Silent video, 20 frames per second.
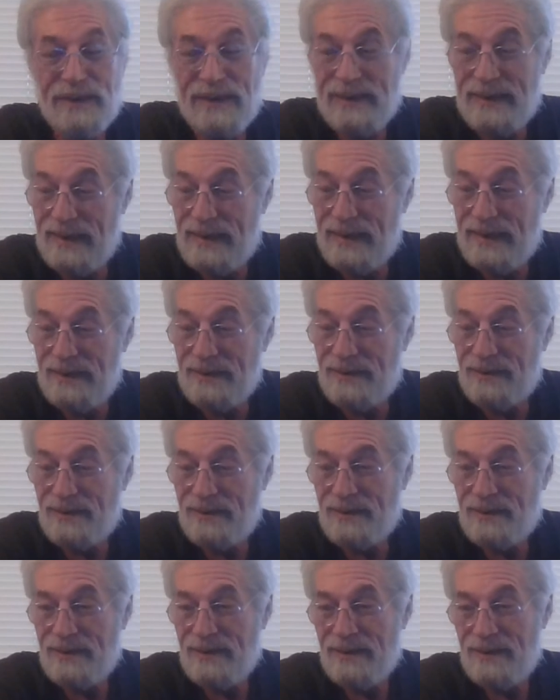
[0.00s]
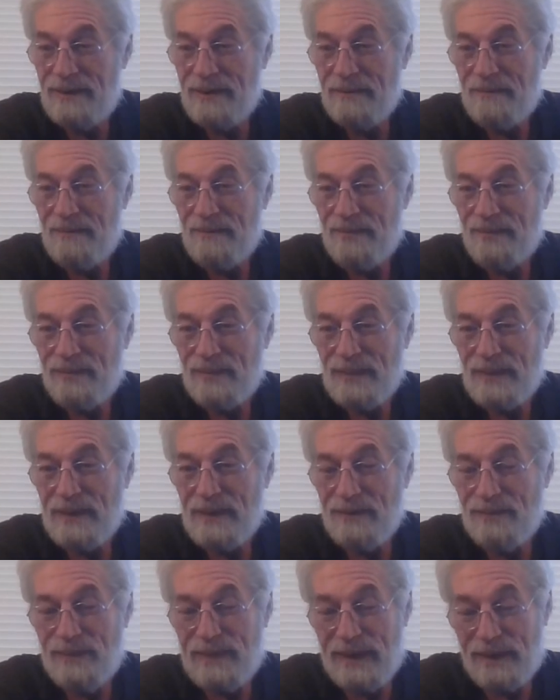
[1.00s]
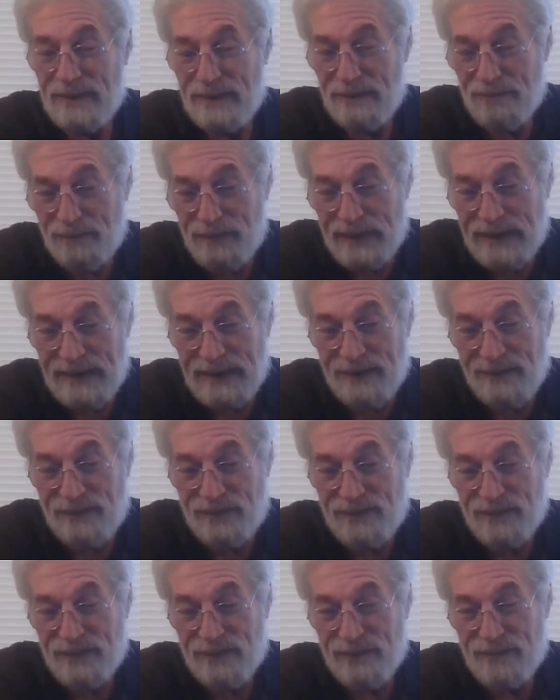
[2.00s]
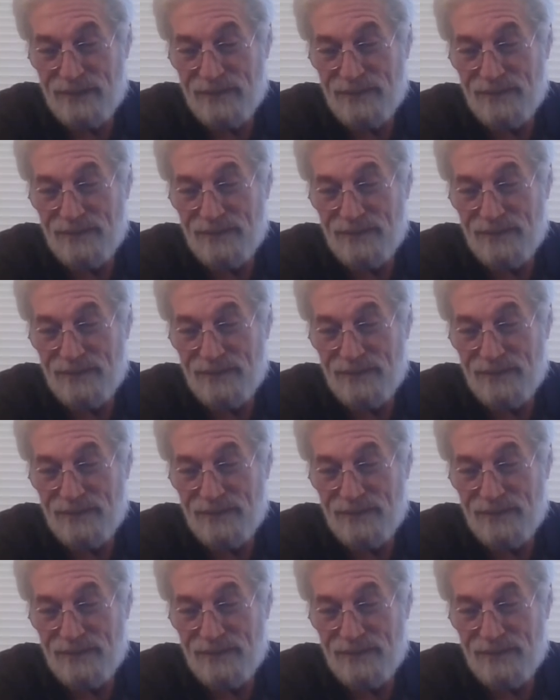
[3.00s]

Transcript: in eggs, they're found in beef,